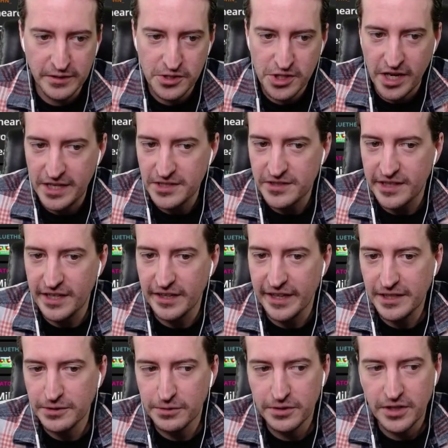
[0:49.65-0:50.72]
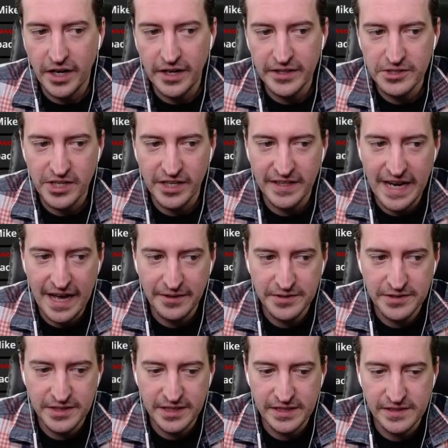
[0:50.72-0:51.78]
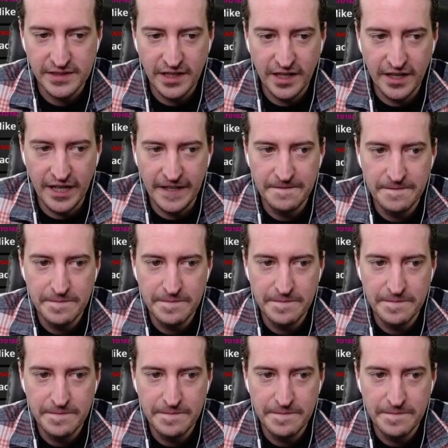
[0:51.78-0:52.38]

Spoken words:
changed the Electoral College and House seats. All right.